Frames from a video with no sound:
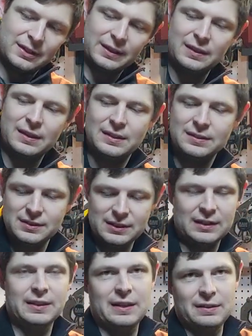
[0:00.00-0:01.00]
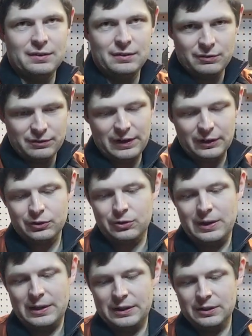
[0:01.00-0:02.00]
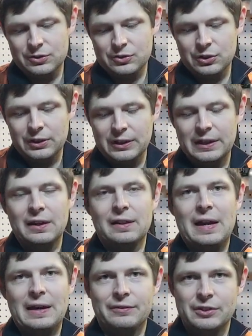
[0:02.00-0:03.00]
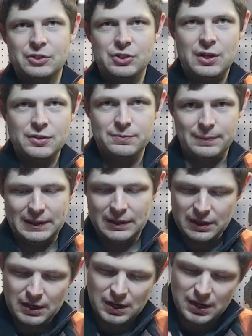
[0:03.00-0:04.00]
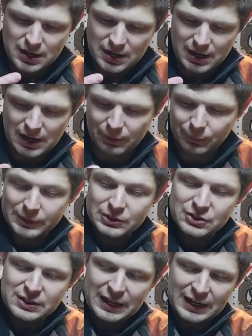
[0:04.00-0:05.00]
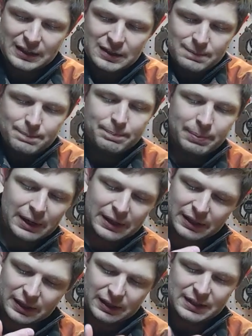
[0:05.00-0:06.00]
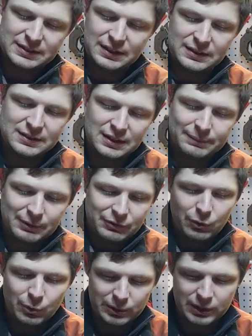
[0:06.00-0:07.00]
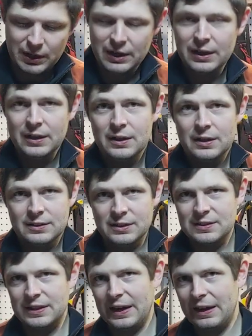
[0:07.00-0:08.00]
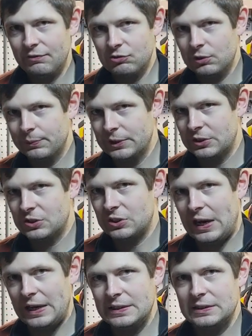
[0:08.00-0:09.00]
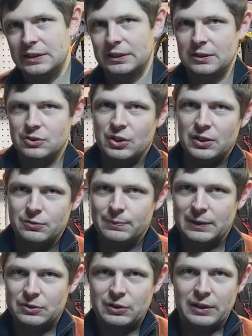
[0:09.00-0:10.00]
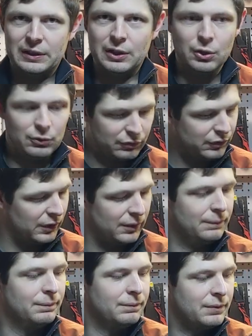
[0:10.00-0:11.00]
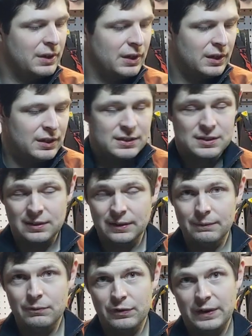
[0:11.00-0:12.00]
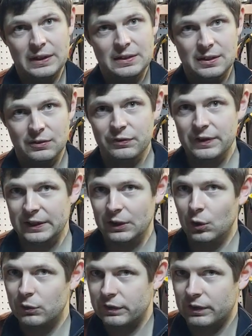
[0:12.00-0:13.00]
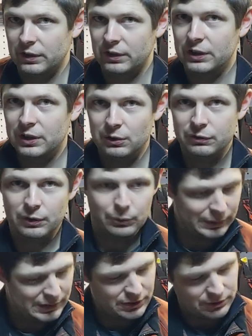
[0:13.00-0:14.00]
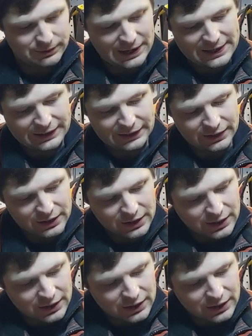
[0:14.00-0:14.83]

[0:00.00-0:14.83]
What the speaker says: like this and then Velcro on here, so you can get a lot of adjustment, which is handy. But as I said before, since they have so much sizing and adjustment, trying to go from slim fit to fitting over, you know, for winter riding,